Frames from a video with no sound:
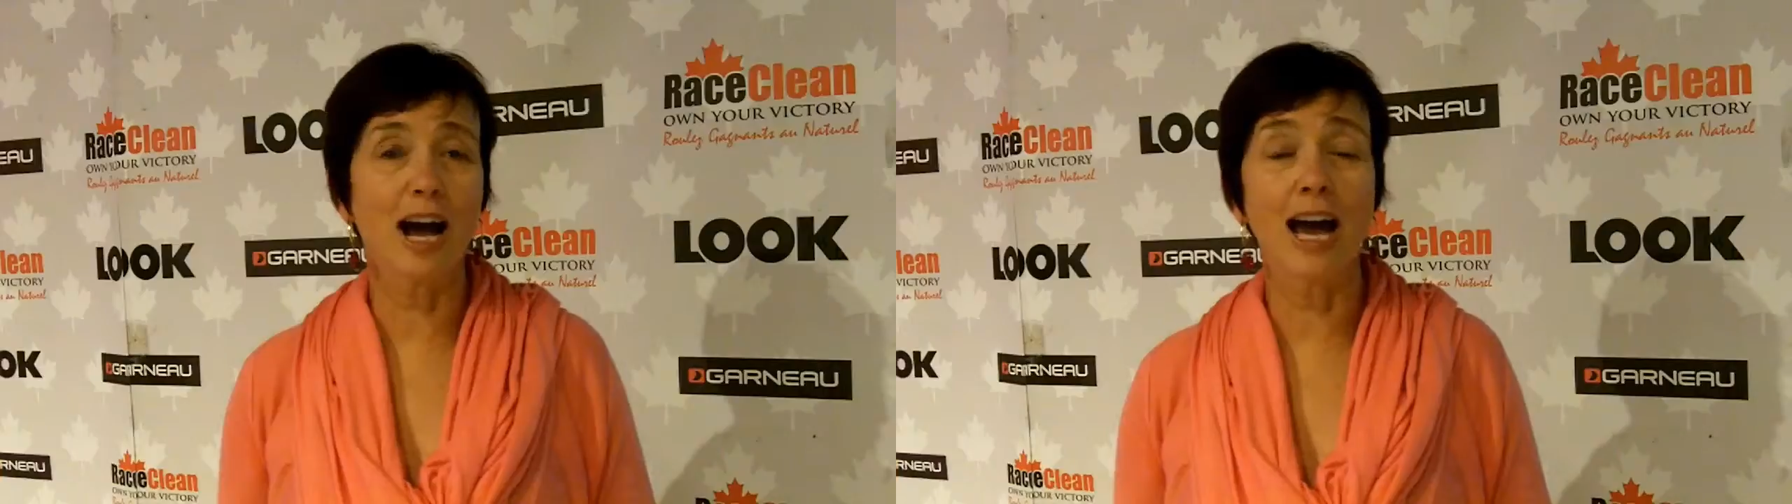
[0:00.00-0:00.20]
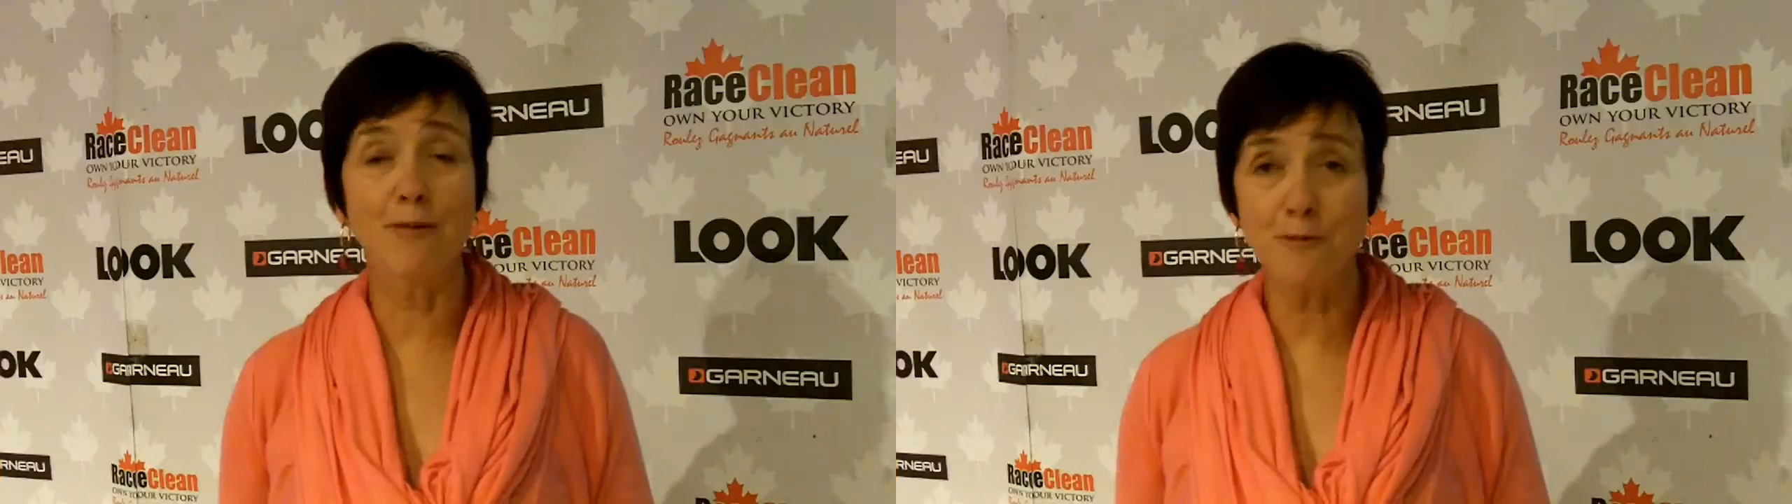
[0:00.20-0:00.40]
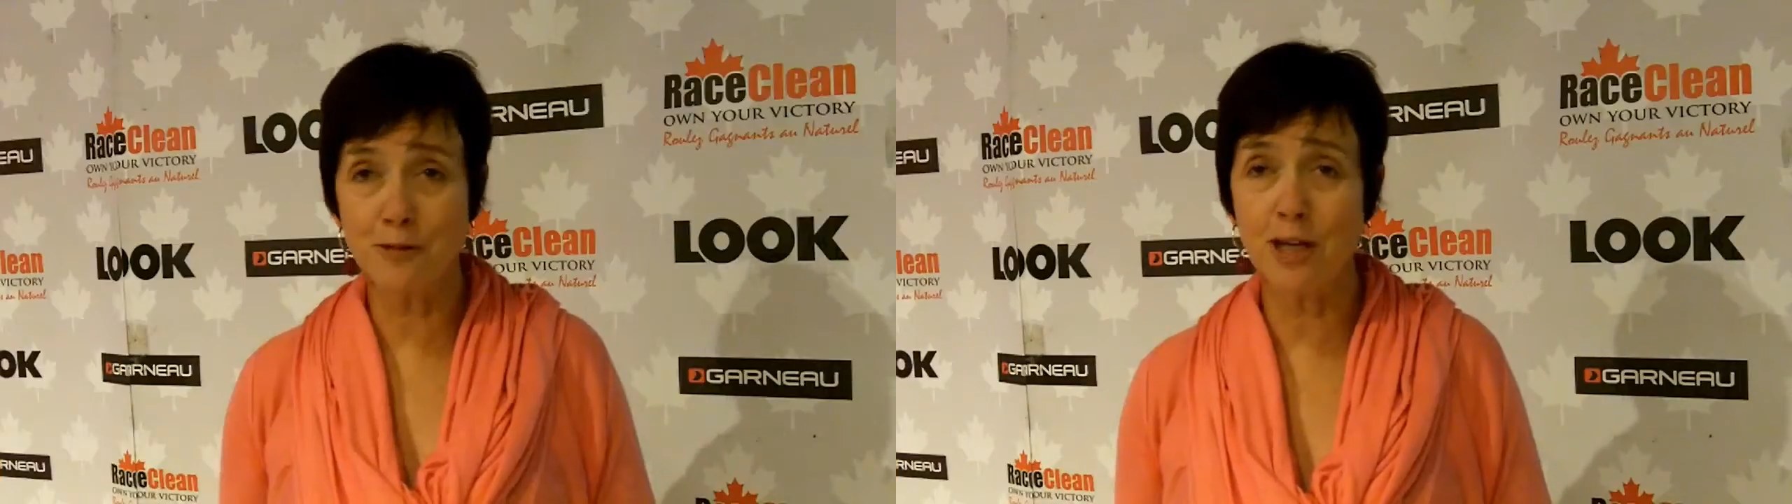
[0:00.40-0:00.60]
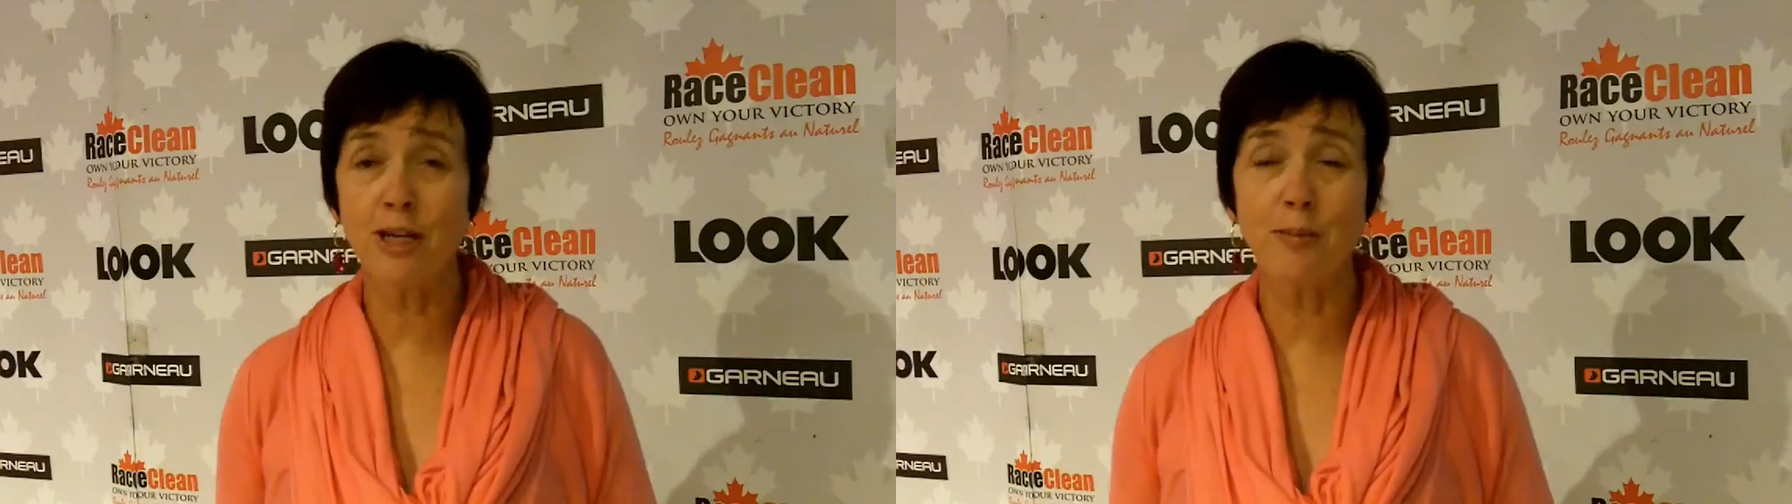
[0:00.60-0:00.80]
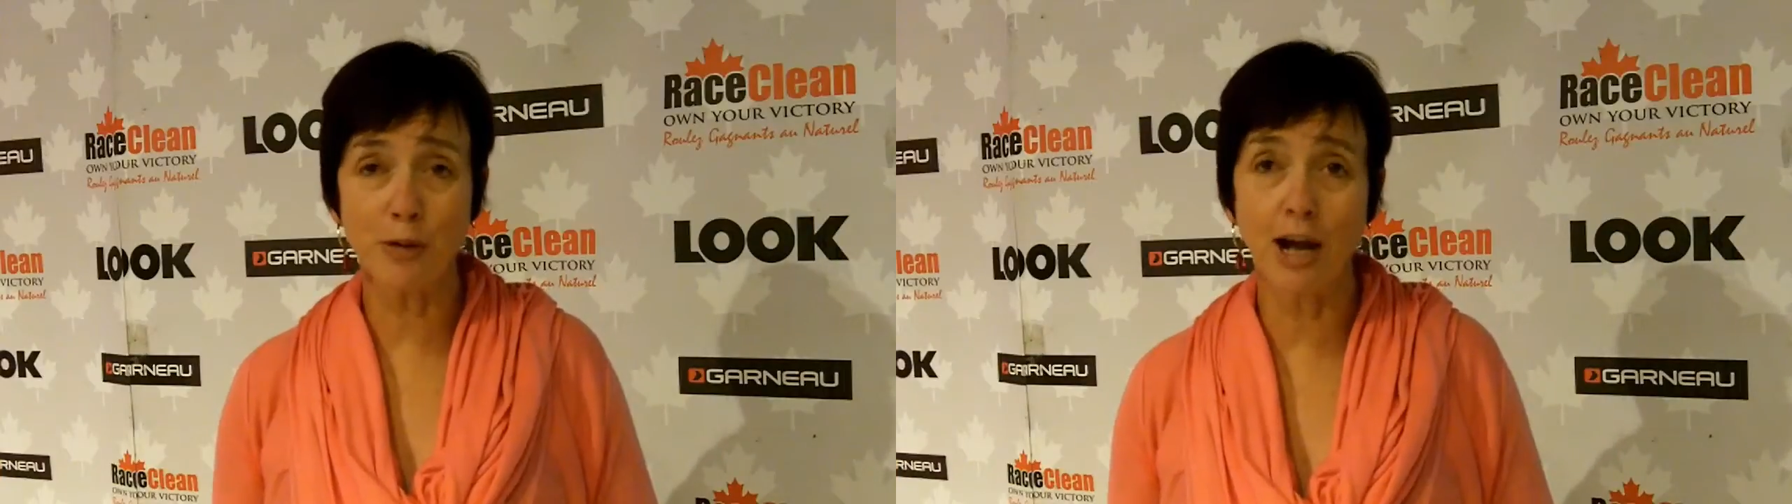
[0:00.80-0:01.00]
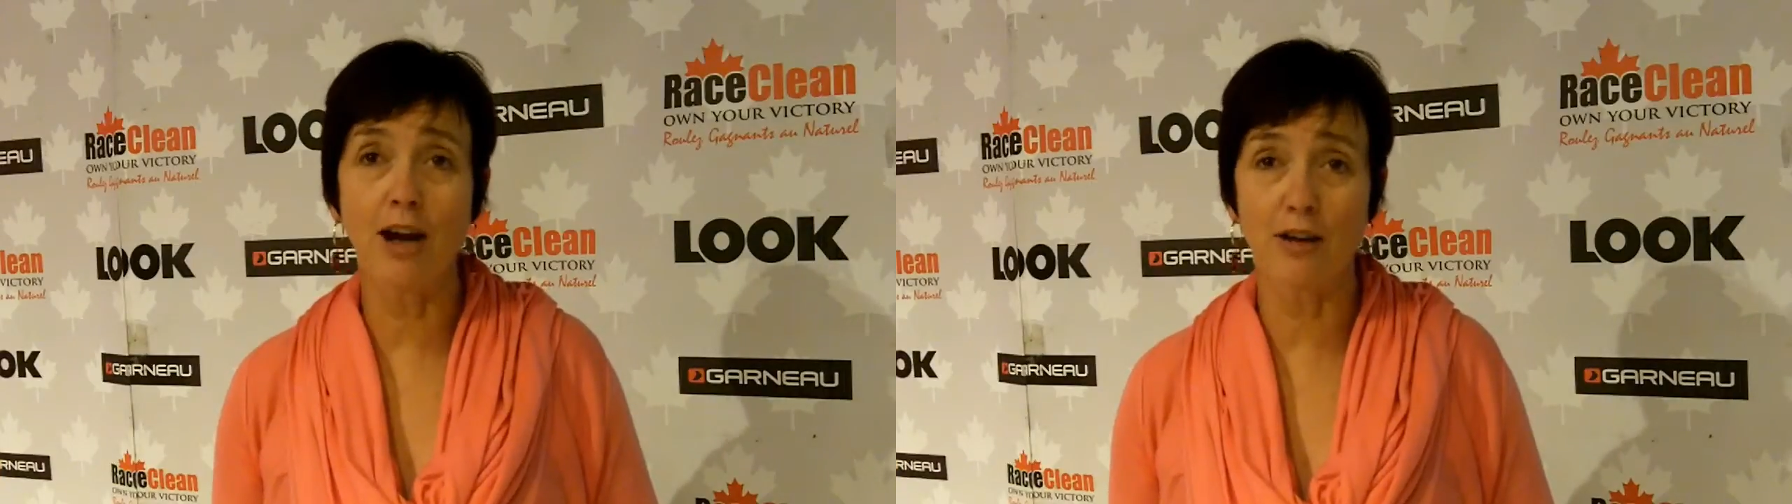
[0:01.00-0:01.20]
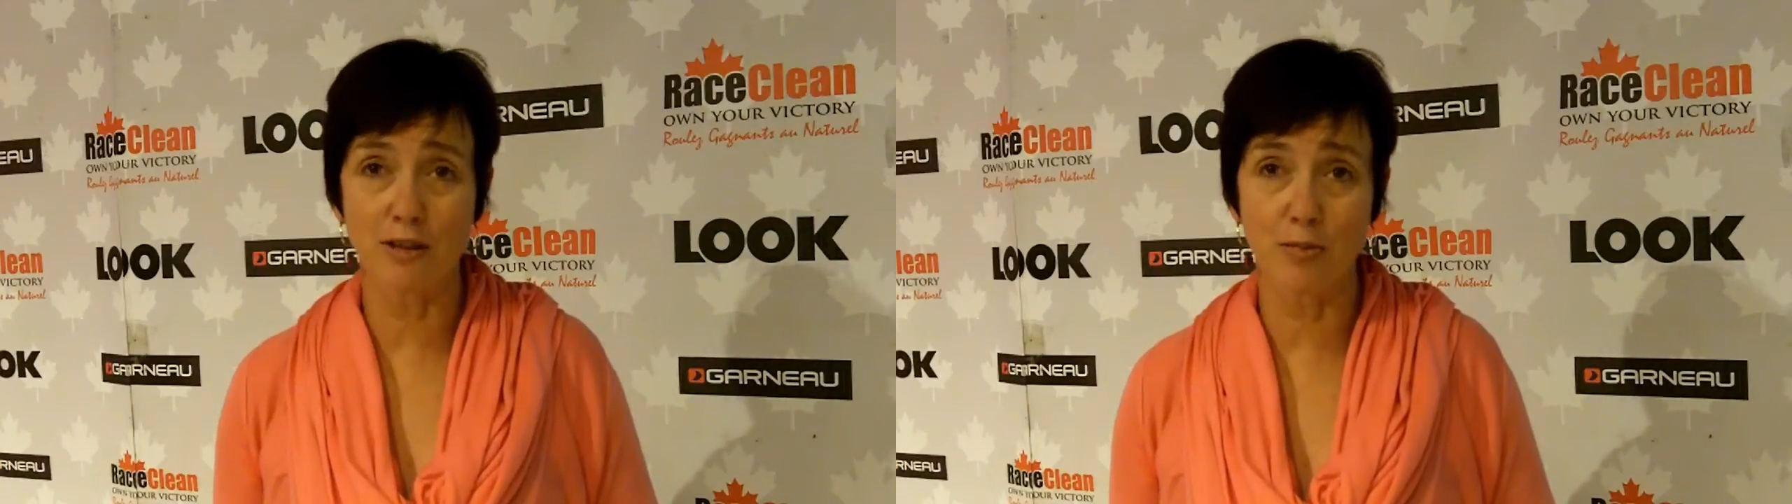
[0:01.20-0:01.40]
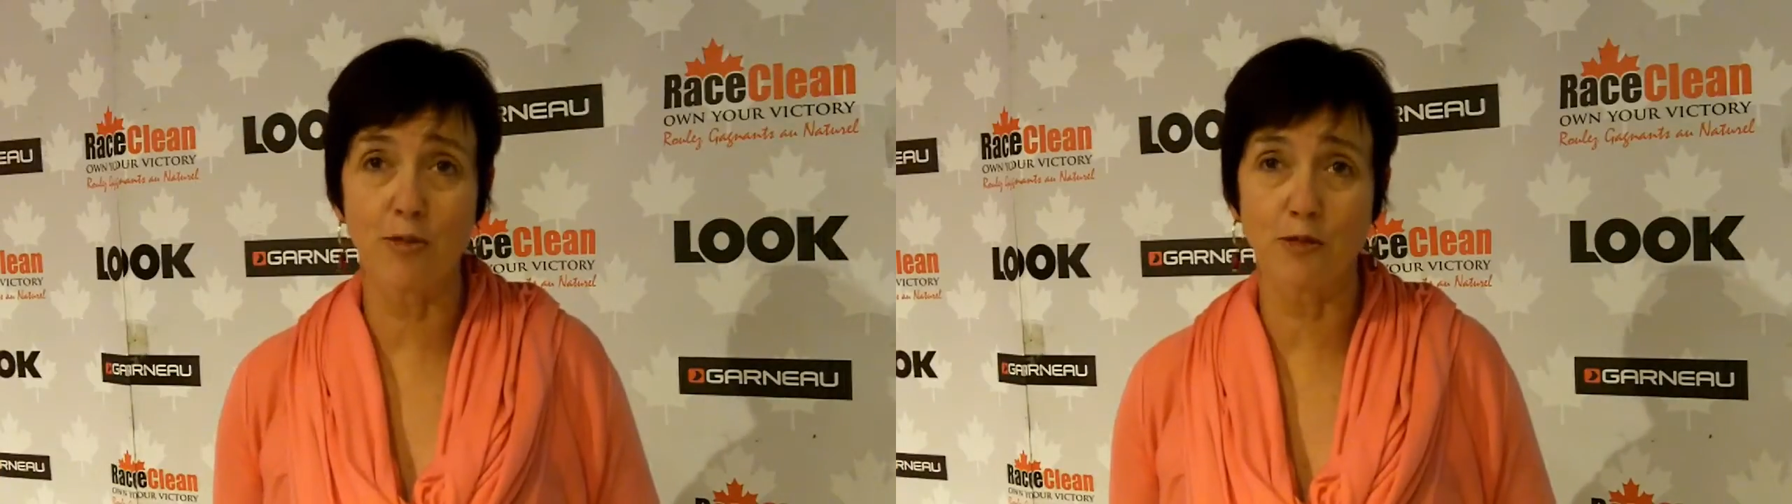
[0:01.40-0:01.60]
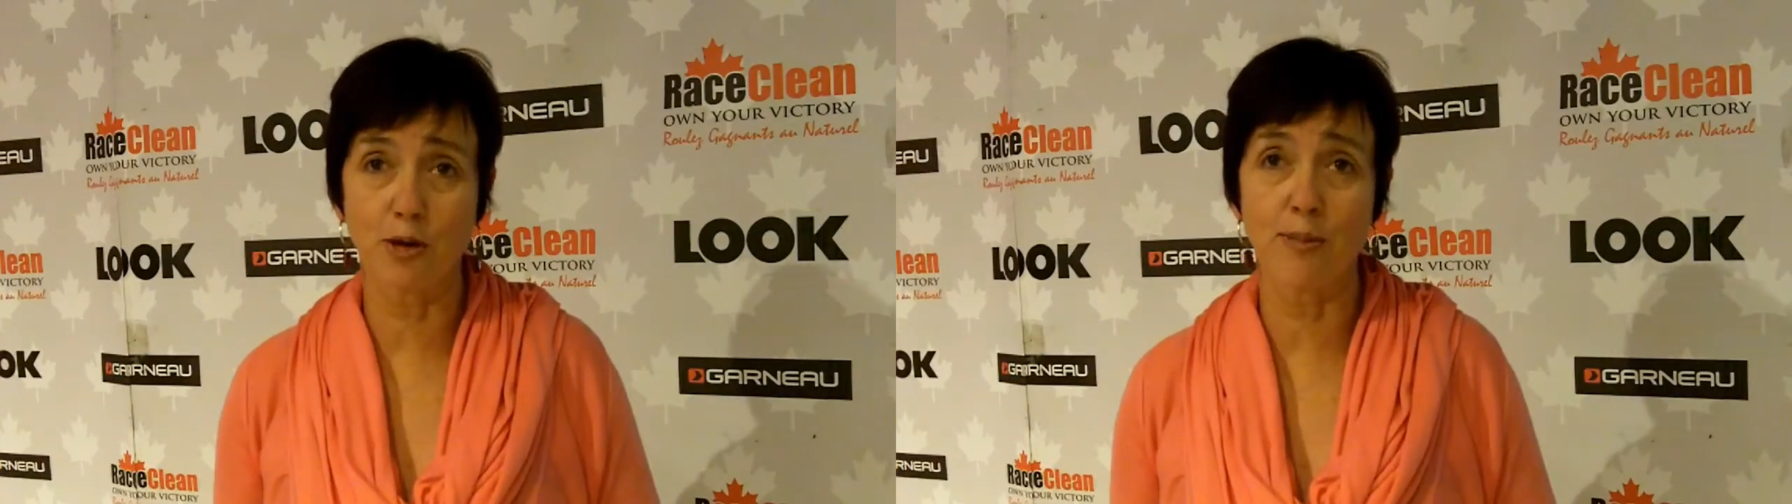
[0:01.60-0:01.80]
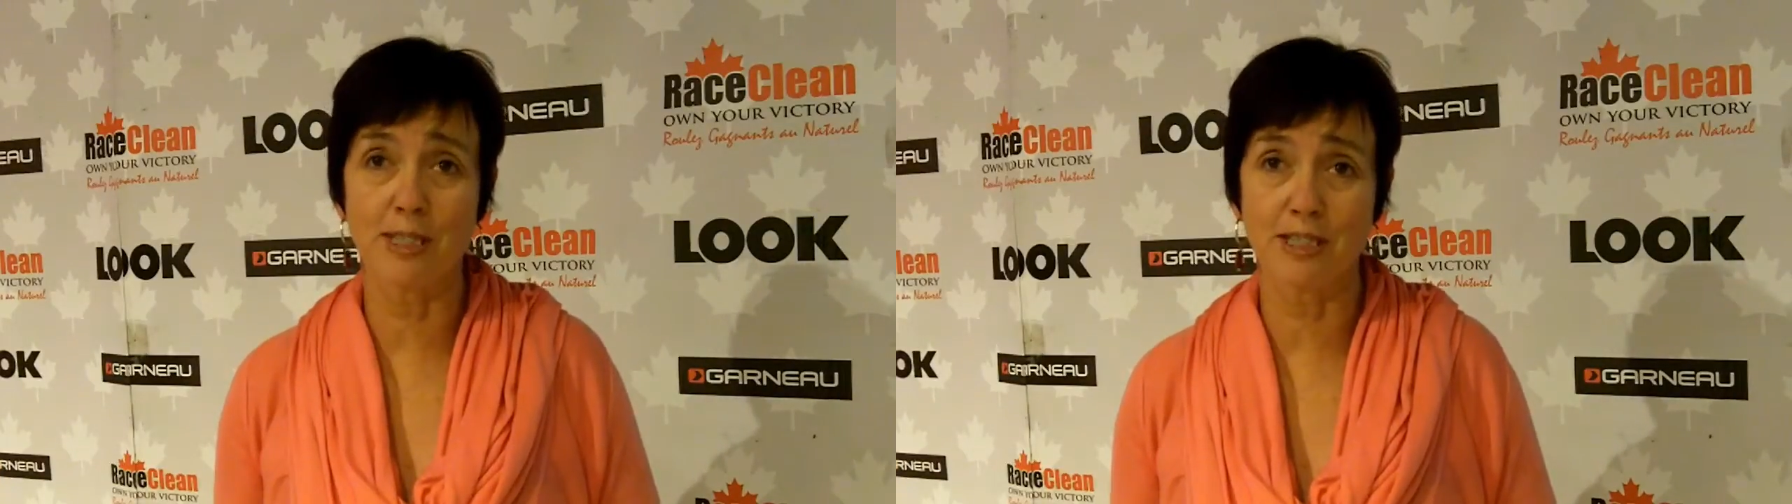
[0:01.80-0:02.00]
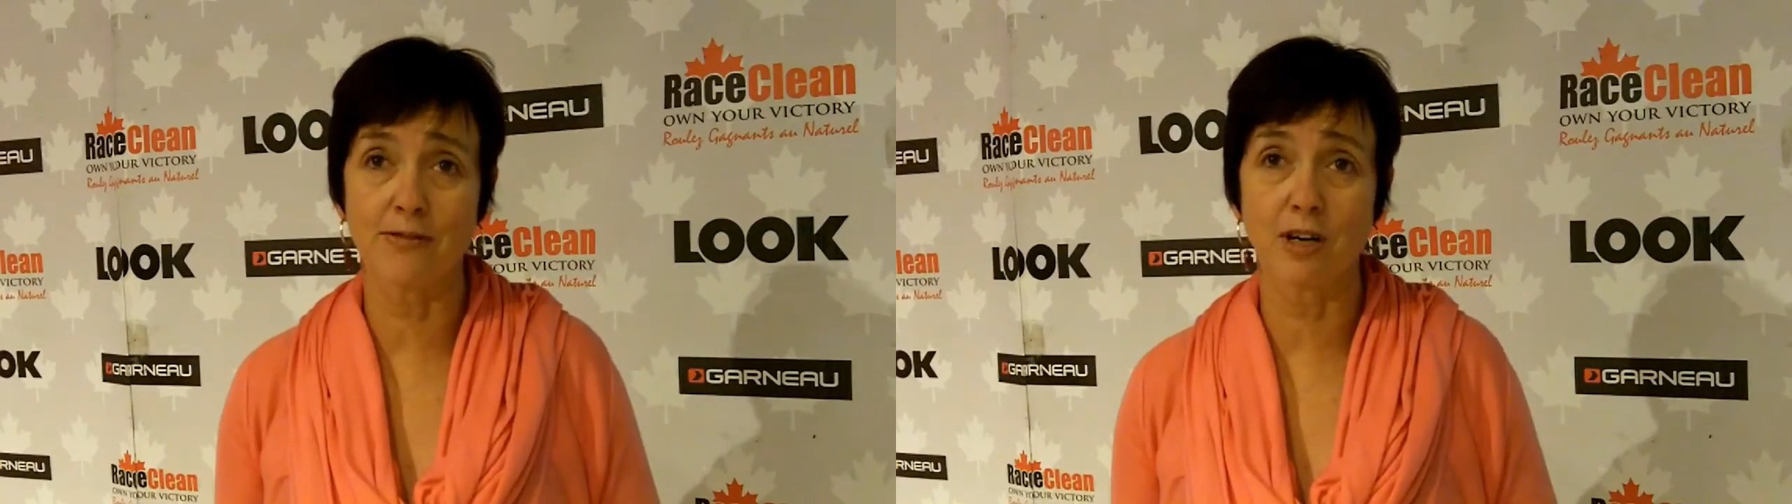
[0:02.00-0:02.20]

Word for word: I'm very proud of the performance of